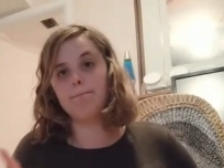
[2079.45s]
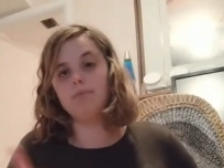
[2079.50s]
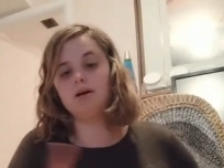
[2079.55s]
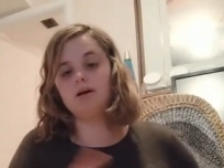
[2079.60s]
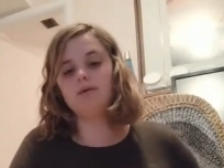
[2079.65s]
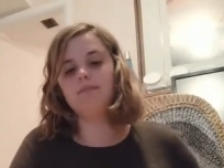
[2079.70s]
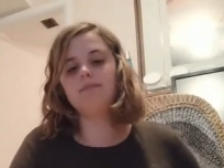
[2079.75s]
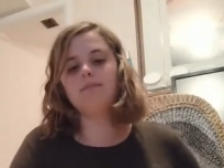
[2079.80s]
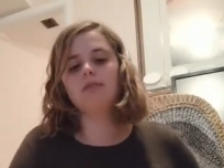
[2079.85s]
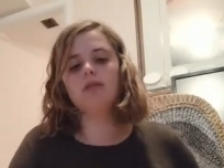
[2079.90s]

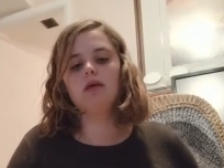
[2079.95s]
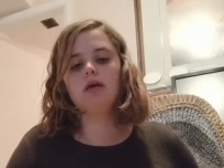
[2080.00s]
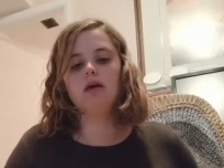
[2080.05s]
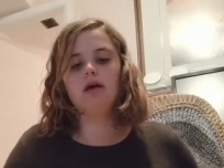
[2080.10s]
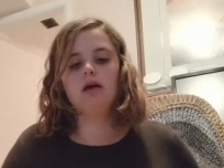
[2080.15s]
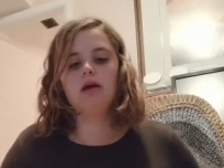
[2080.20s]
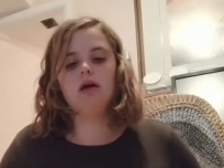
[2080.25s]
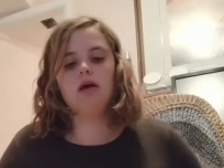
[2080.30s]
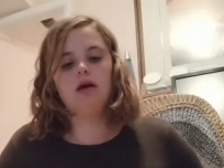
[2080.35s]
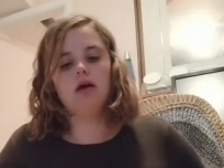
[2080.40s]
But
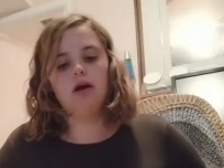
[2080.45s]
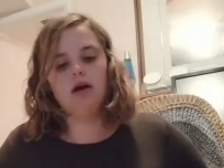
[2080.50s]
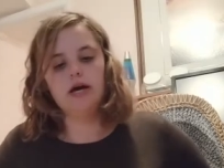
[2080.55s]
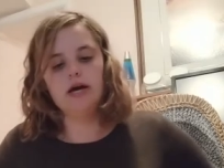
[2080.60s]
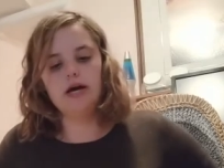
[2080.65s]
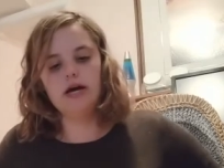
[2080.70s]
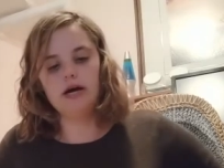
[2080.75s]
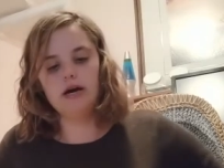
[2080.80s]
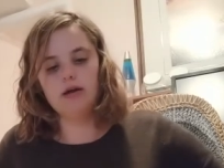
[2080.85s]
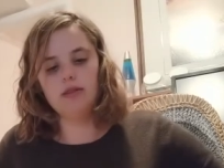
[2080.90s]

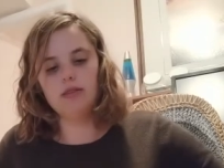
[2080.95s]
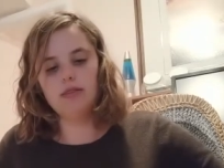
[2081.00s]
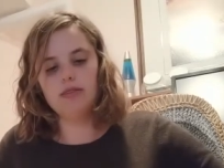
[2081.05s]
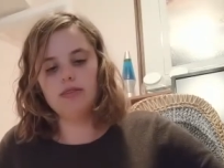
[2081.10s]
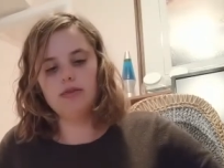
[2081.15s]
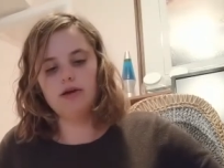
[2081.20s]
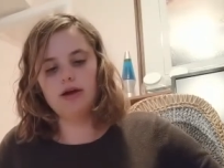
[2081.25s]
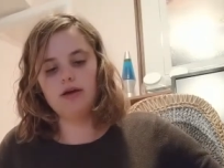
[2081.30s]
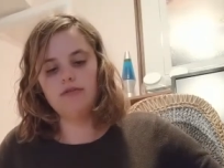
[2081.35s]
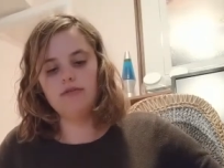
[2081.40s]
I
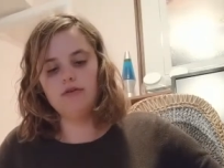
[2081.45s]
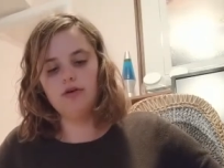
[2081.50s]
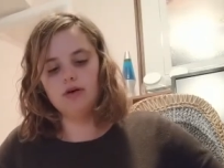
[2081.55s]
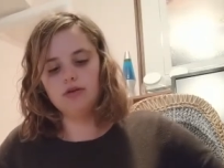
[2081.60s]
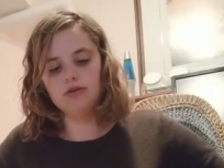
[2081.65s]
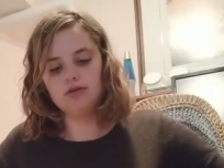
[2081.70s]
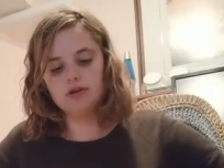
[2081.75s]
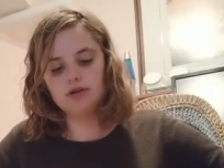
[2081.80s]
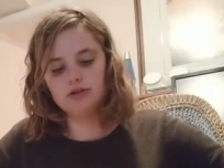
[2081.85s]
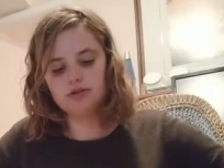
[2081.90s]

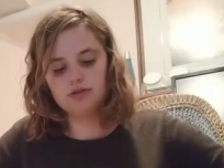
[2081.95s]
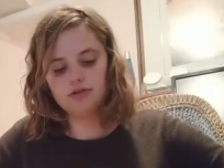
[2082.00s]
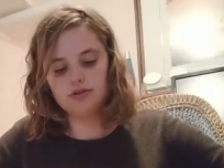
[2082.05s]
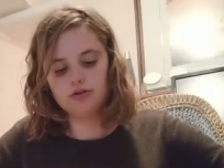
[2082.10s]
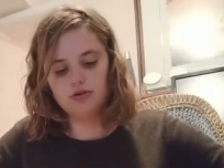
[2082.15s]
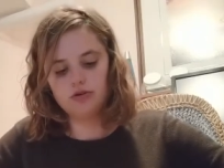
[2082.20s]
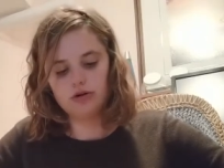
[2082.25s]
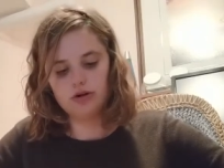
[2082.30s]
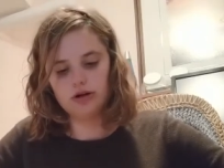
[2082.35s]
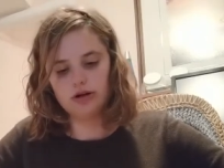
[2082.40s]
followed her
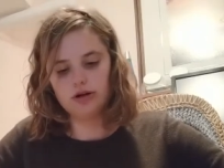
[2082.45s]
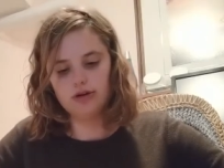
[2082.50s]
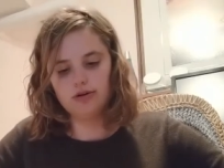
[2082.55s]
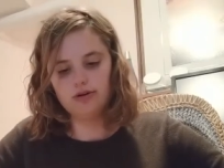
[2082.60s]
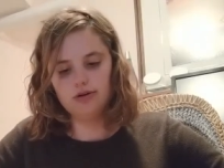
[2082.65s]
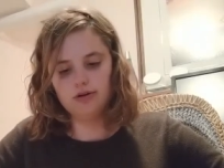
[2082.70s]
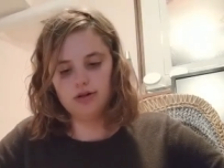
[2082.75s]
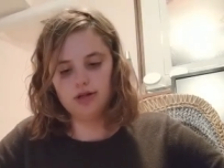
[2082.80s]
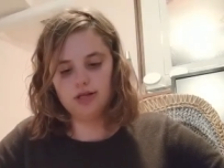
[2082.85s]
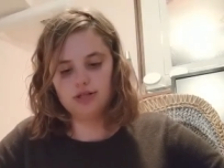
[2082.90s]

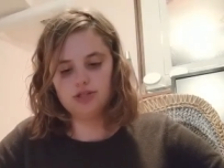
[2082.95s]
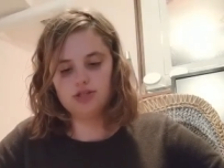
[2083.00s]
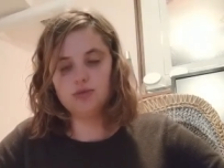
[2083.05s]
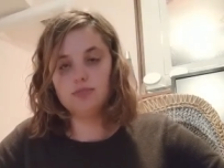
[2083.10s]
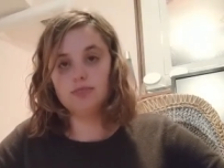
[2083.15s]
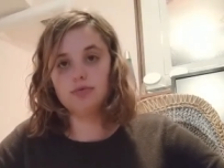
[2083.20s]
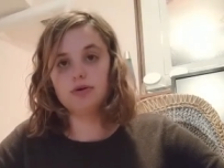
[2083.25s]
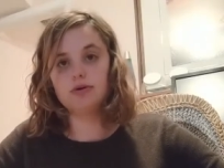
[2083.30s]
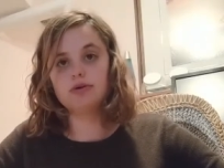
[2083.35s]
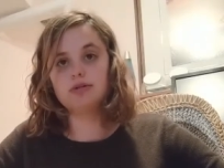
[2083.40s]
tutorial, and
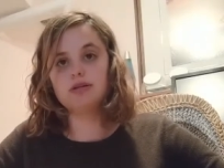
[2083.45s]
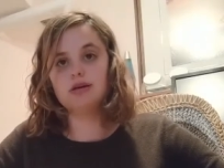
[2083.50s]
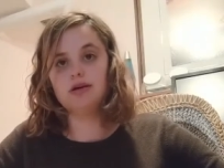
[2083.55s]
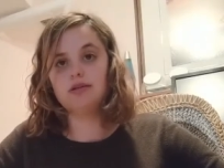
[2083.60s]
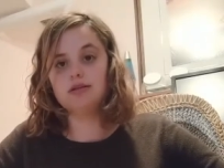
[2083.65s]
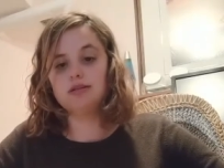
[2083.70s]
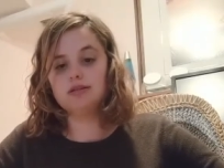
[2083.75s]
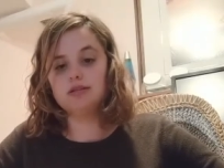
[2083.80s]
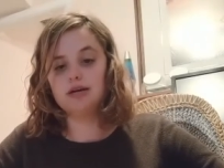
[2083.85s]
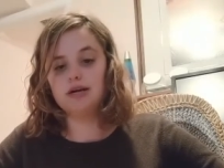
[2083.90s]
she broke
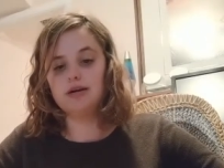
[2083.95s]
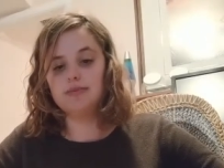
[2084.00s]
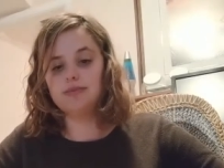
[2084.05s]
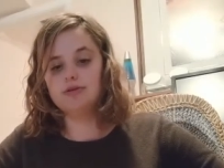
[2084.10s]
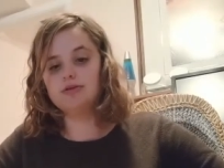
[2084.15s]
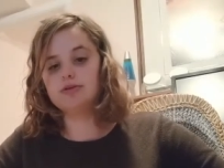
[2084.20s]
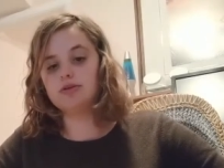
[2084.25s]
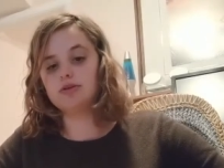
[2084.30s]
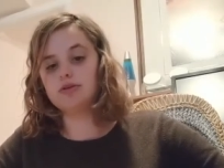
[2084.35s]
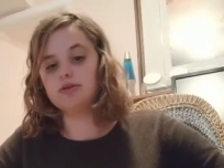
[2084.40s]
down the
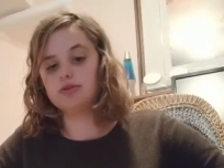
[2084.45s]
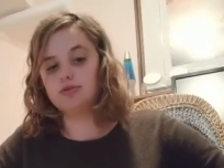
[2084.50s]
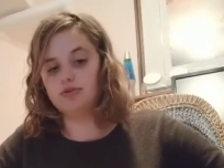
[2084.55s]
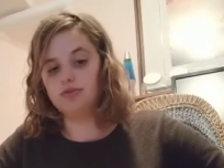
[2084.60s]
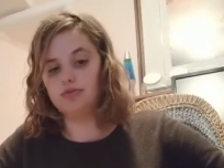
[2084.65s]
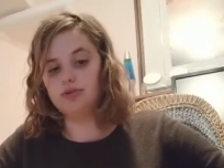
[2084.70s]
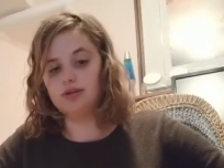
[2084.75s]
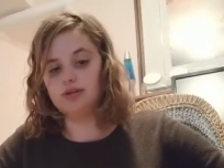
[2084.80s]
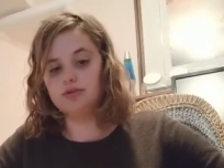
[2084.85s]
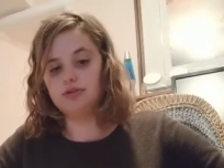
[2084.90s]
time it took to
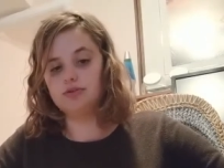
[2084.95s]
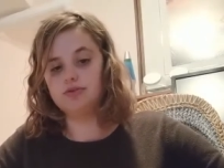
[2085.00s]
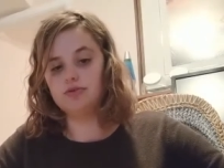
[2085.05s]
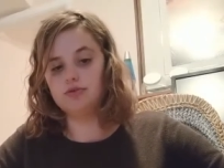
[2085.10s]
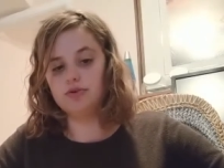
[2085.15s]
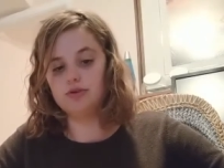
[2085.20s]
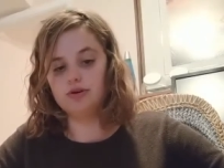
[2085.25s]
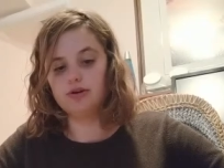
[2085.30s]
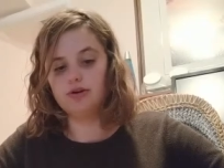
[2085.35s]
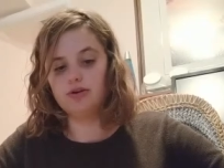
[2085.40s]
do that
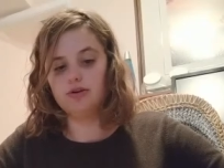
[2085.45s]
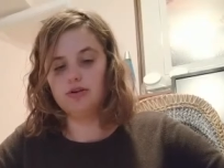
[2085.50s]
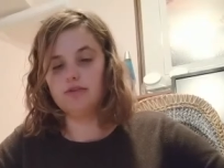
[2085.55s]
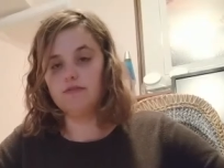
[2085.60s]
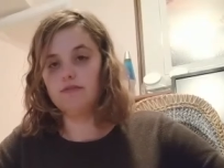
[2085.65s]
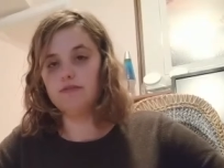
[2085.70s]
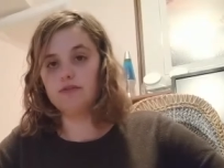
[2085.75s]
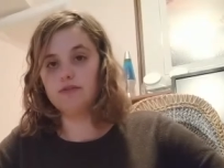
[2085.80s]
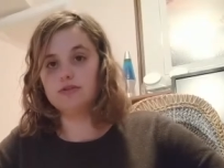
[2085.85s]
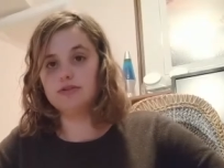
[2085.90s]
tutorial, and
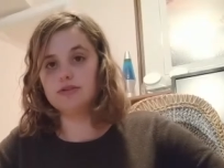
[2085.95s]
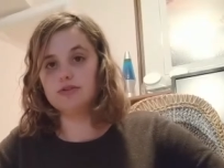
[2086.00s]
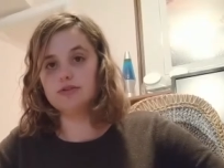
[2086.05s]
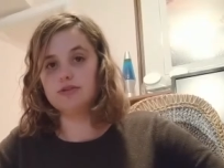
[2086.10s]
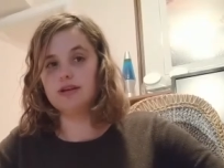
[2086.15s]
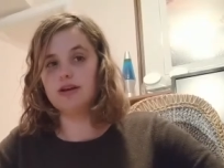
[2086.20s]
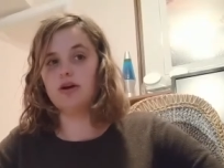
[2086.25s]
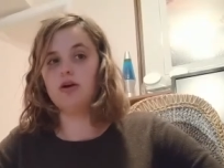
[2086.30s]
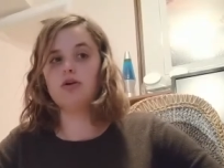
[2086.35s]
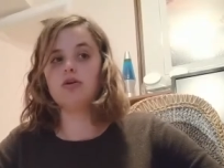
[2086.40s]
at first I
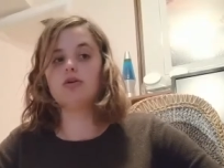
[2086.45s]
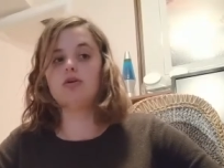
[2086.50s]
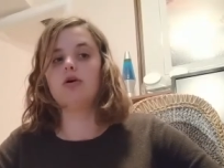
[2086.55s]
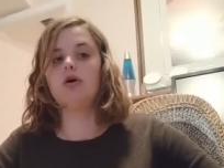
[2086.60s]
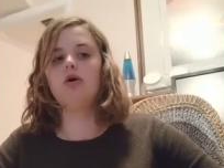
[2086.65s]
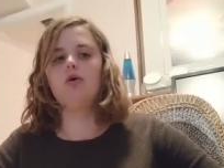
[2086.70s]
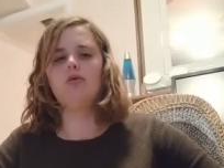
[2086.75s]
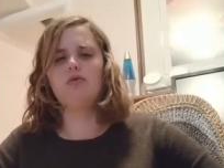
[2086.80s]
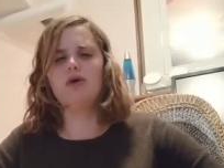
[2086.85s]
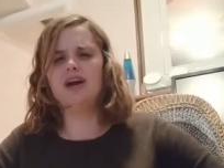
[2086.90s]
was like, oh,
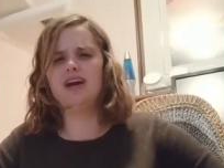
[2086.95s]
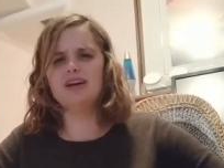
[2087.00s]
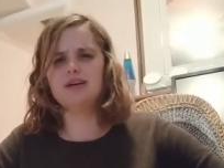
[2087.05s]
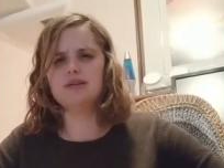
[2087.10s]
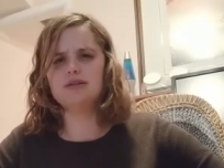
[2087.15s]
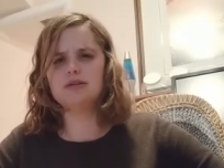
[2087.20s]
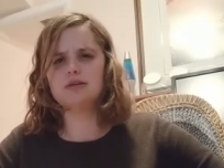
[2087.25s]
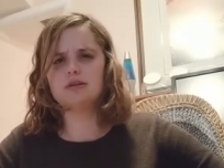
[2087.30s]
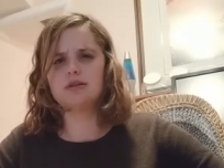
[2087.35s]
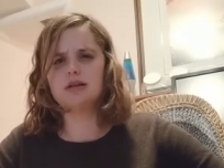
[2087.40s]
no way
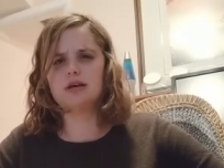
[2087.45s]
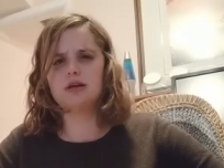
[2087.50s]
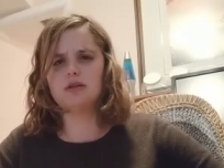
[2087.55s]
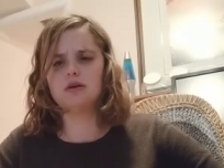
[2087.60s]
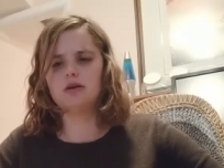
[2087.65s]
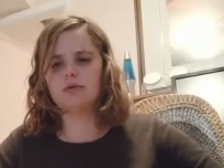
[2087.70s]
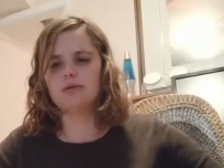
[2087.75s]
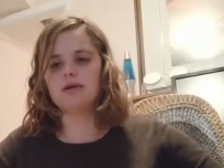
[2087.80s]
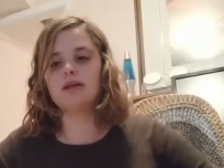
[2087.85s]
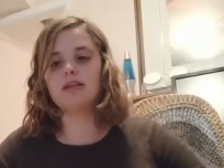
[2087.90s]
it took that
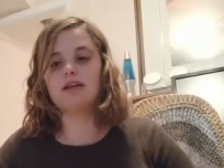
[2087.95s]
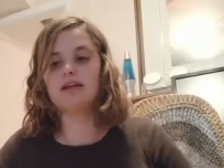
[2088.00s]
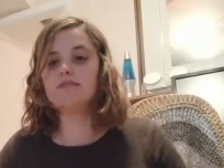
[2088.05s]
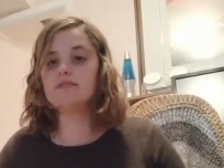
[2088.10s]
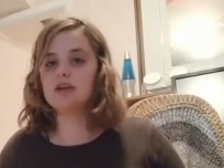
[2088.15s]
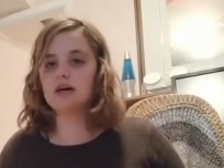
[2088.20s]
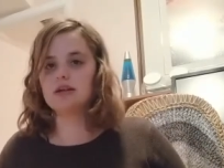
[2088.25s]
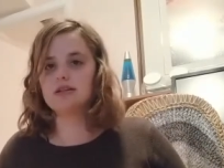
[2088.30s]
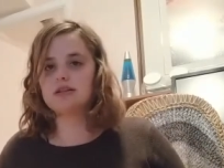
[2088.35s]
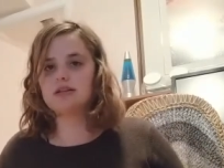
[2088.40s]
long, but now that
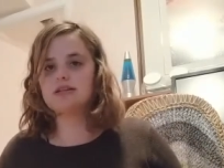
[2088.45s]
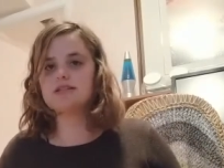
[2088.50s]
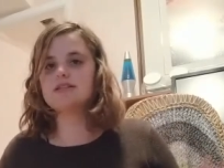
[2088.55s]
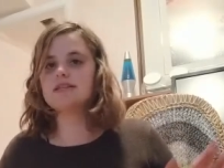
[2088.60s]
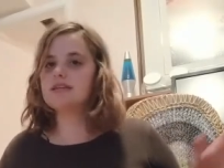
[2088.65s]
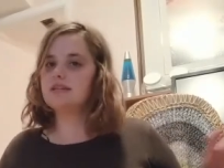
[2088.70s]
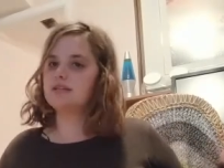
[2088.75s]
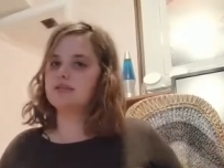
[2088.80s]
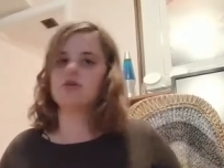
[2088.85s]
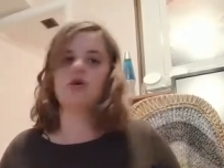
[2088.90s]
I've done
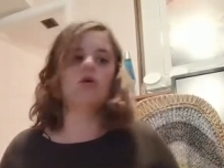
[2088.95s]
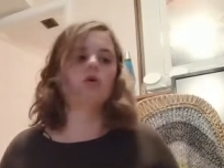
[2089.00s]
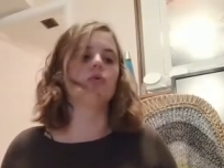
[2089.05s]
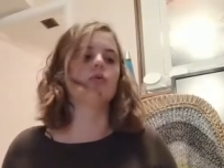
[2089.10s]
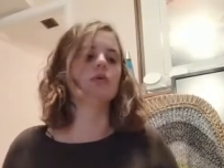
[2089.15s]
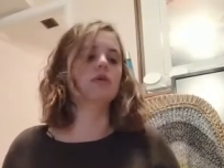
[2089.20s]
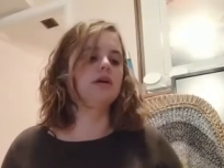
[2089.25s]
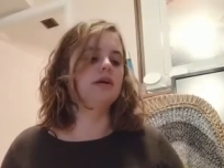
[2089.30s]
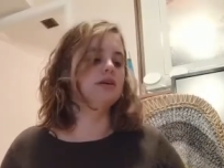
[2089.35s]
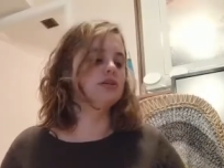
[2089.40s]
this, it
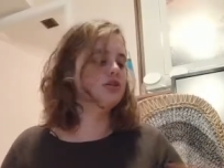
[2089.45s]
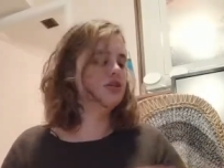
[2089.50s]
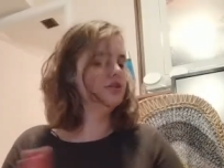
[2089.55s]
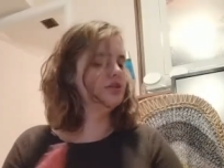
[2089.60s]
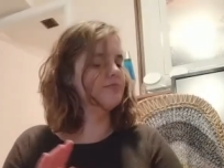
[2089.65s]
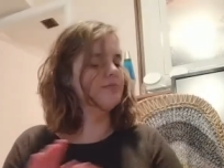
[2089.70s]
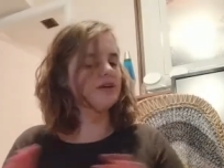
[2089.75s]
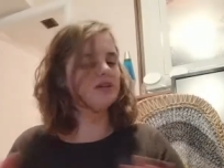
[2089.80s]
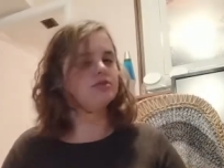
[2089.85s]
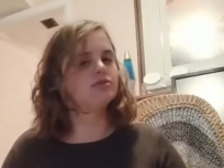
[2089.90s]
totally, she
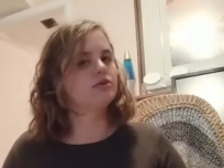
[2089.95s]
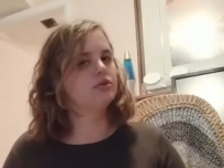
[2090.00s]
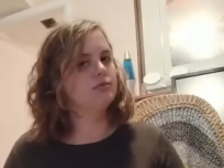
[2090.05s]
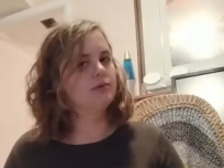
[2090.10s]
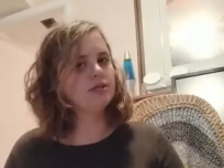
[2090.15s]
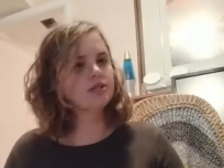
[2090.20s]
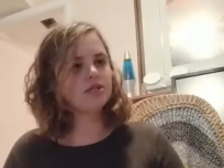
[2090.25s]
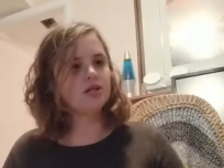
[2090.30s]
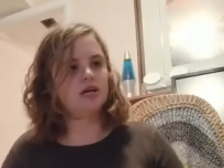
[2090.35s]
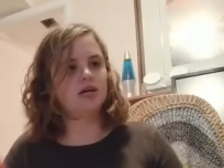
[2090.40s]
spent so
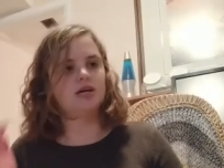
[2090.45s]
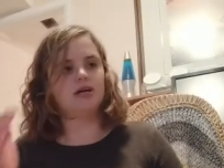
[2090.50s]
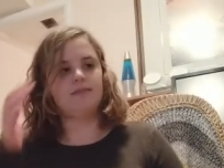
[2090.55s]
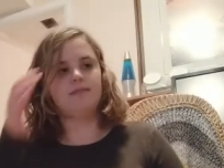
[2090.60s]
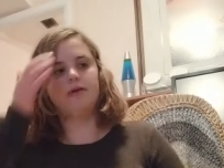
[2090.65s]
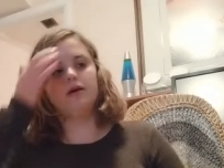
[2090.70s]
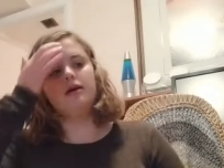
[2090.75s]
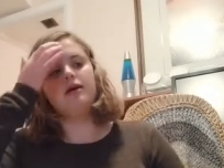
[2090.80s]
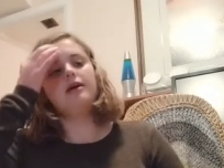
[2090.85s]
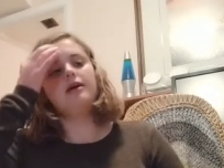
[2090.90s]
much time,